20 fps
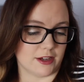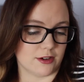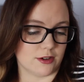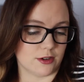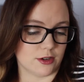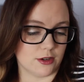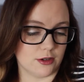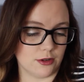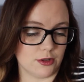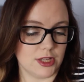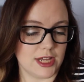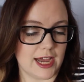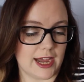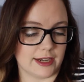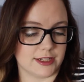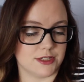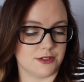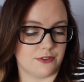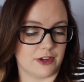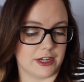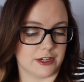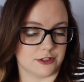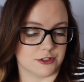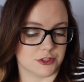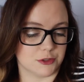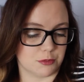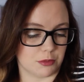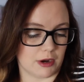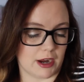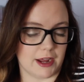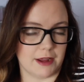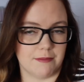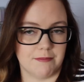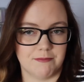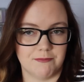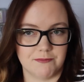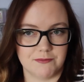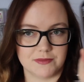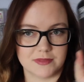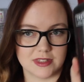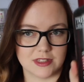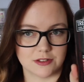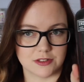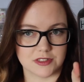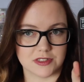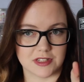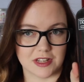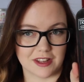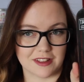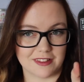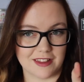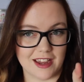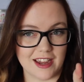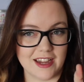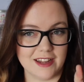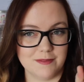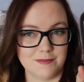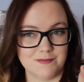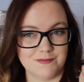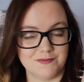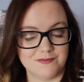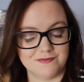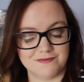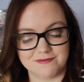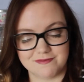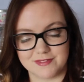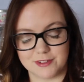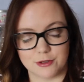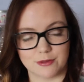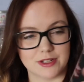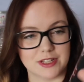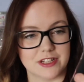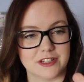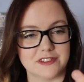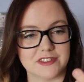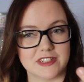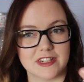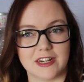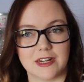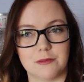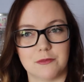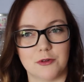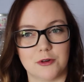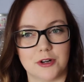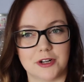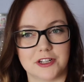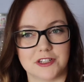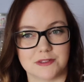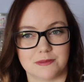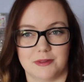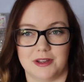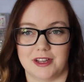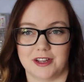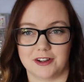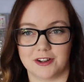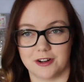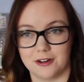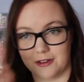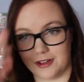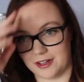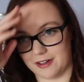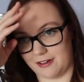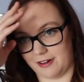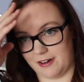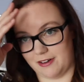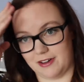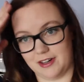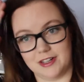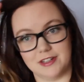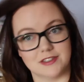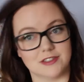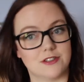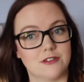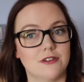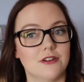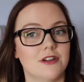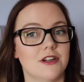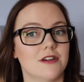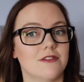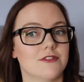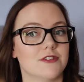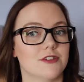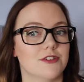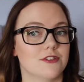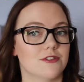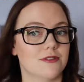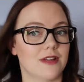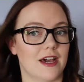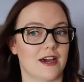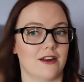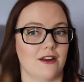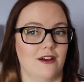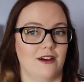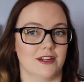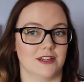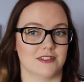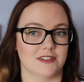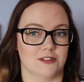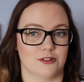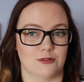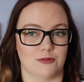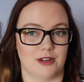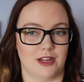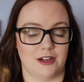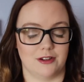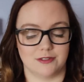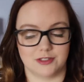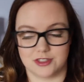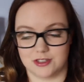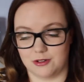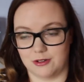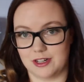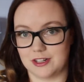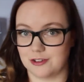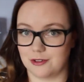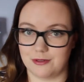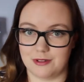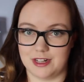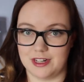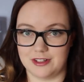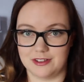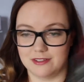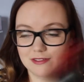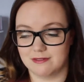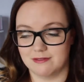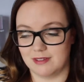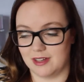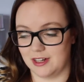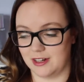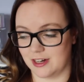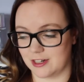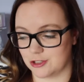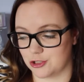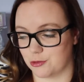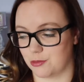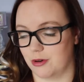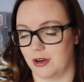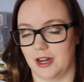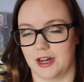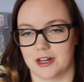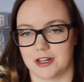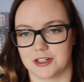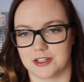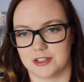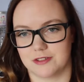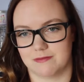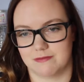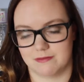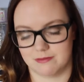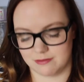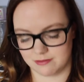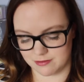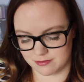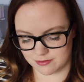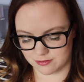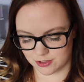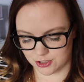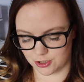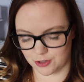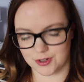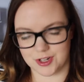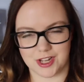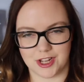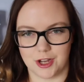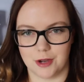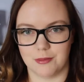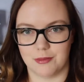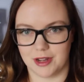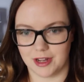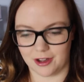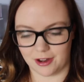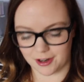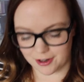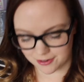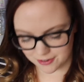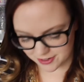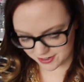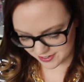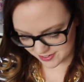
Curl Activator Spray. Looks like that. Don't really use it anymore because my curling iron is good enough to do that on its own now, so I don't need an extra product gunking out my iron.